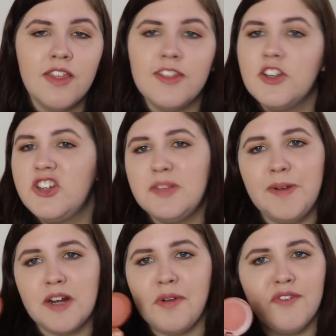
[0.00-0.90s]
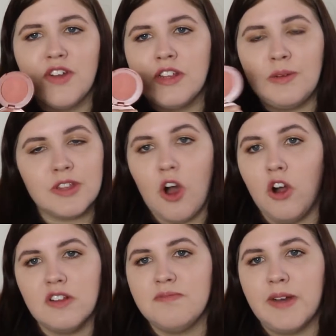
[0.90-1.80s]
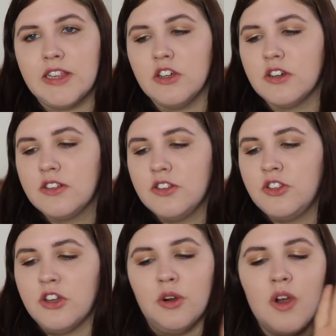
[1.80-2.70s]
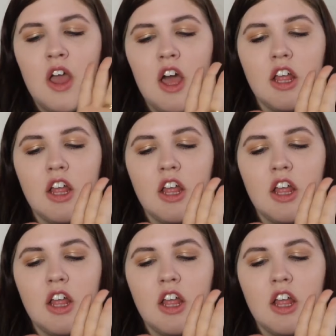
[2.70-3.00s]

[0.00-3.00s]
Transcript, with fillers: this just pairs perfectly with all of my looks, so